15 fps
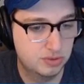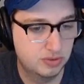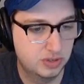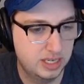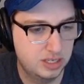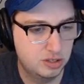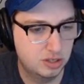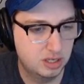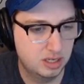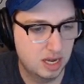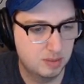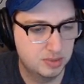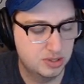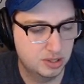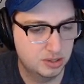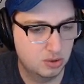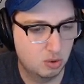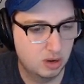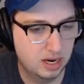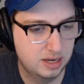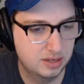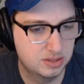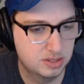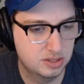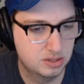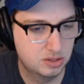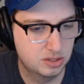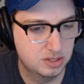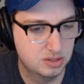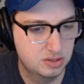for each of the game's 6 core
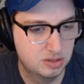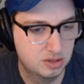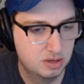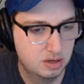ancestries.